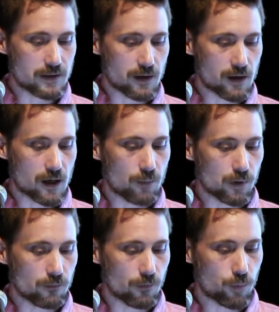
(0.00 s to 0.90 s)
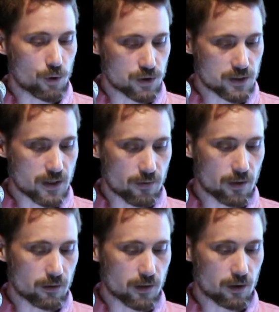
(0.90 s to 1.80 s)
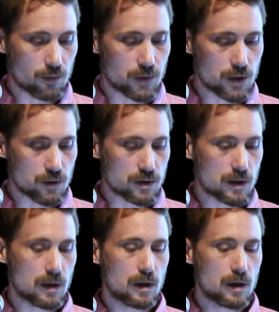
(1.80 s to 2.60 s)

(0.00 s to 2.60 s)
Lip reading: there are a couple of approaches there that can be used.